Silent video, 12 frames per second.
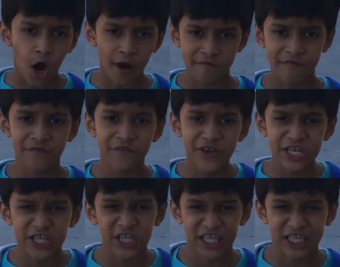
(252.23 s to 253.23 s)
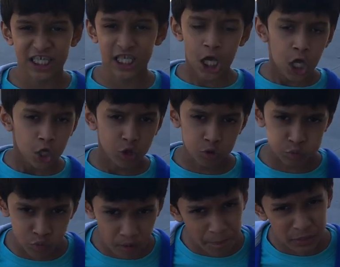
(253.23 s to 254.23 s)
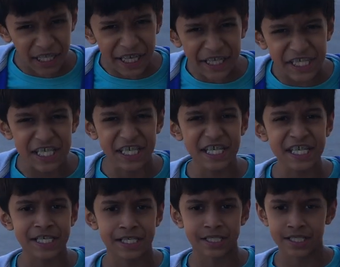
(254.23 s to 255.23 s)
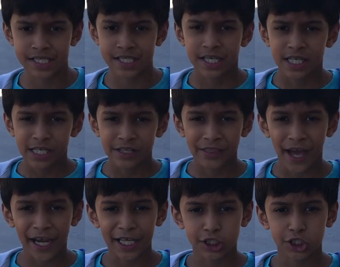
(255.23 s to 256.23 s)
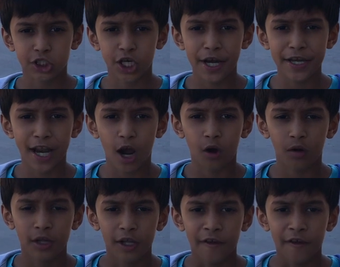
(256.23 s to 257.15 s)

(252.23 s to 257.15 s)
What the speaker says: a vicious, crippling disease that has shunned out